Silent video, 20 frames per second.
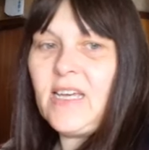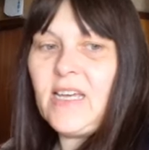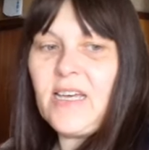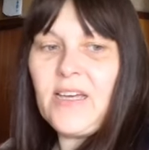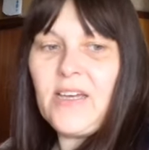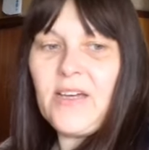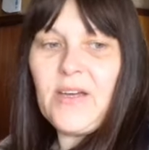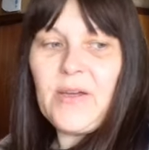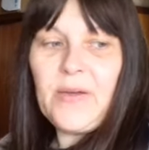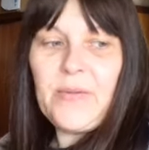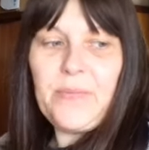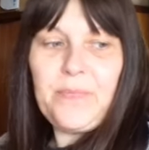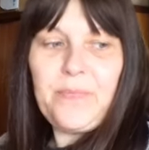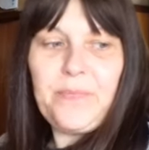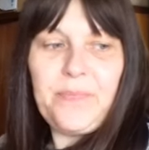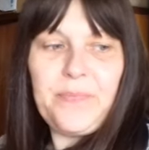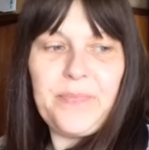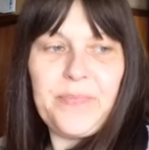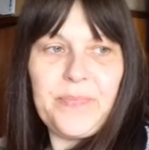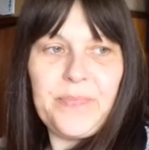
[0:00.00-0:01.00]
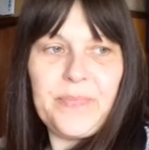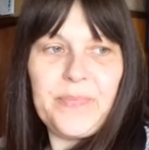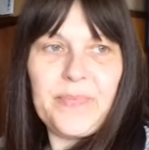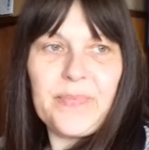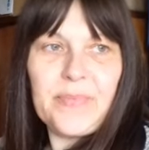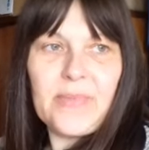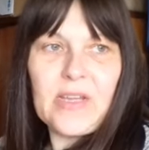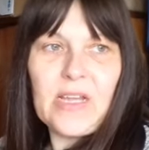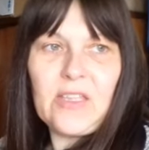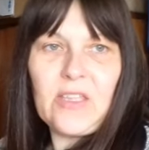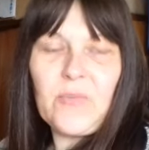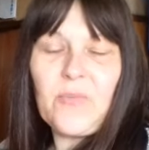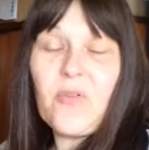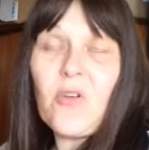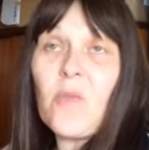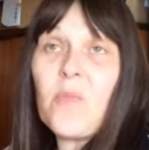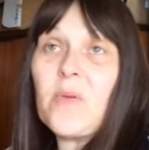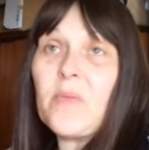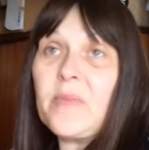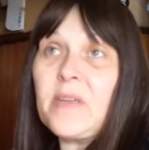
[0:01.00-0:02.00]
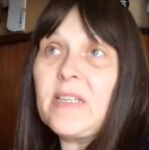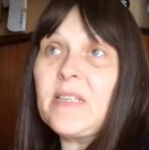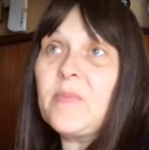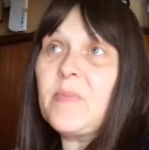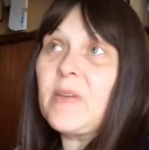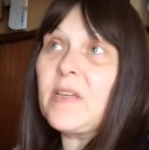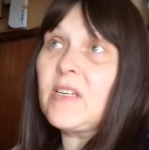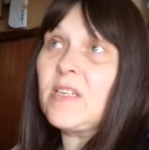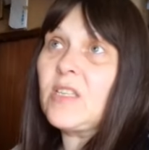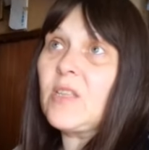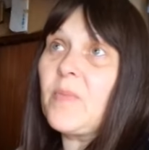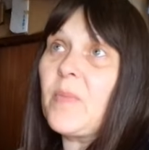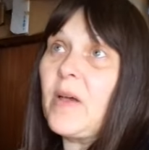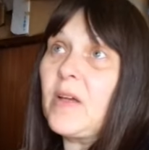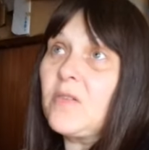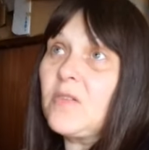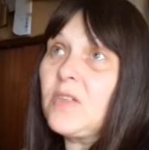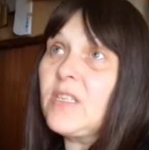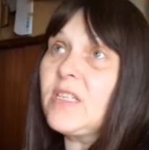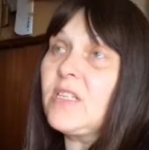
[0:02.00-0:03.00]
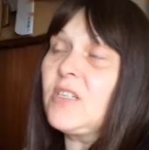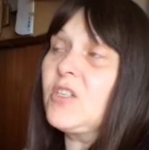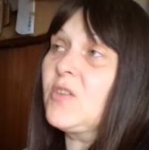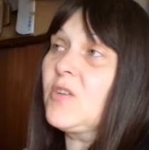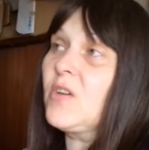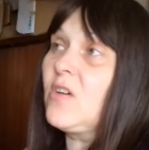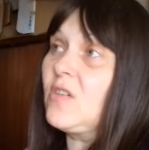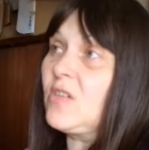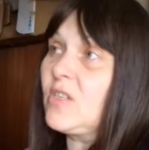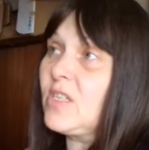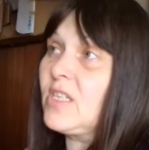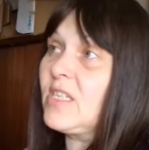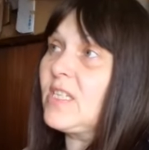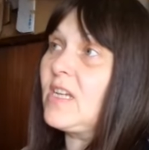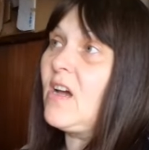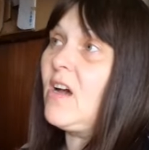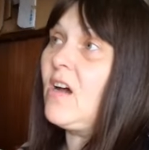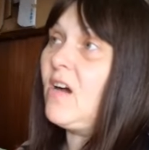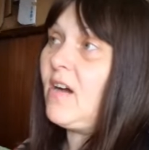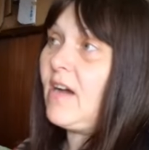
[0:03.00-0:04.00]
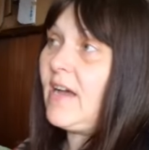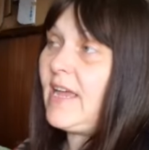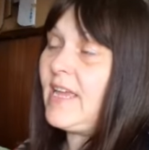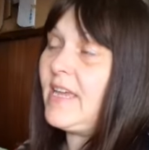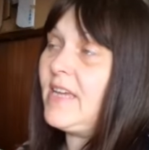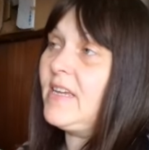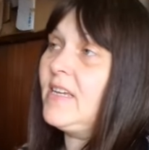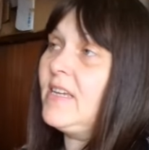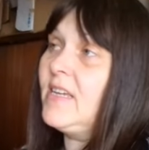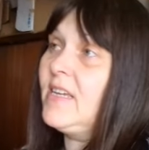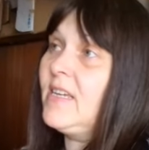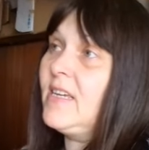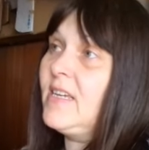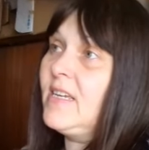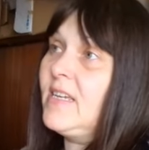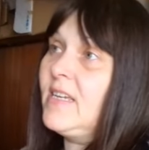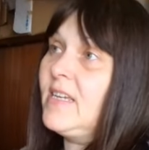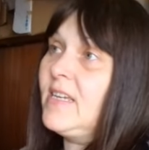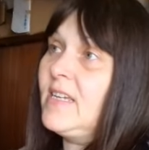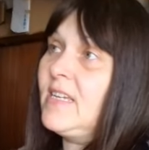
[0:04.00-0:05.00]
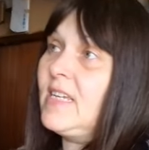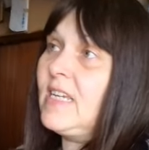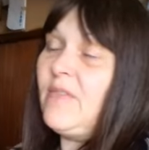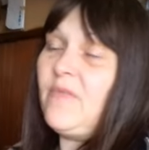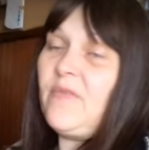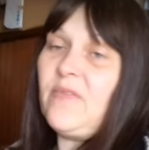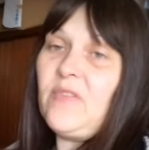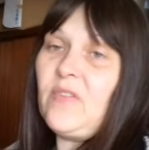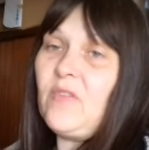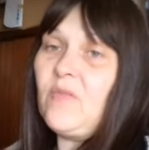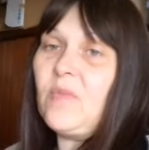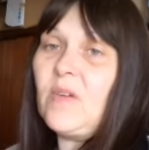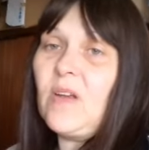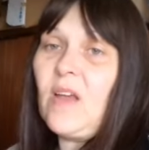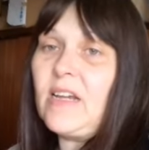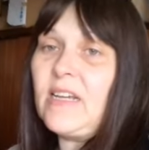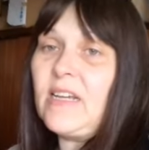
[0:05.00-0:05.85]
Um, and the problem is because the postage costs are high, even if you like